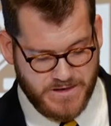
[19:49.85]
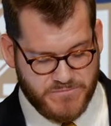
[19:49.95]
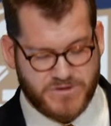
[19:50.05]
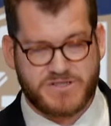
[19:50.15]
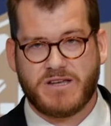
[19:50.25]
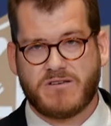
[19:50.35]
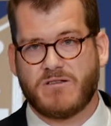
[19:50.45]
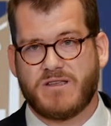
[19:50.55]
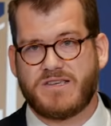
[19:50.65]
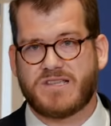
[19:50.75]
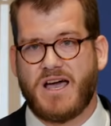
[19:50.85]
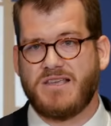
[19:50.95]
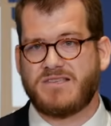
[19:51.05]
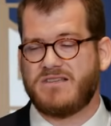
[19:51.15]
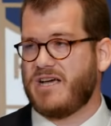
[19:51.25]
particularly
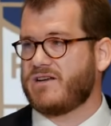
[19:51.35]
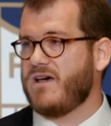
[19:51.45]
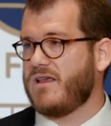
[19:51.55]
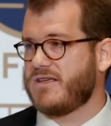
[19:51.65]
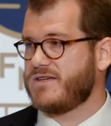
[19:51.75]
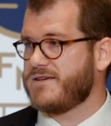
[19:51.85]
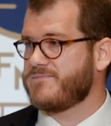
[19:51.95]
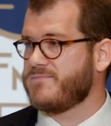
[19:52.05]
science and technology.